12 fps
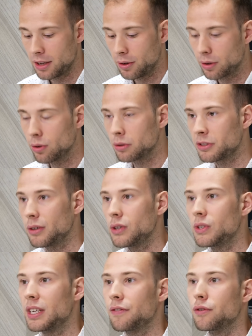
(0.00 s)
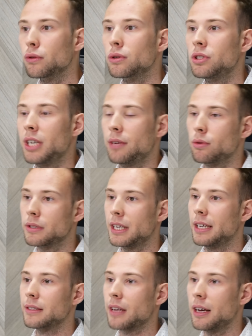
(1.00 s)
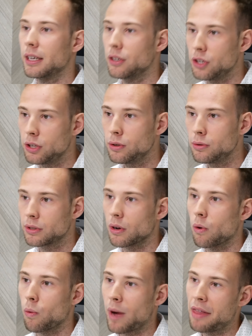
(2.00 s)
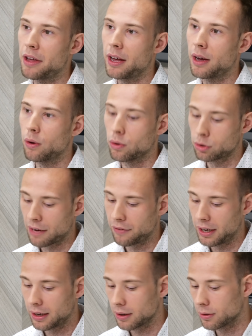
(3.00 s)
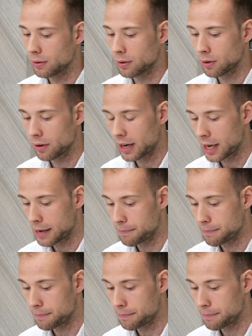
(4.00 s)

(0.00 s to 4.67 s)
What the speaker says: you can also use it for general things like news or weather or traffic or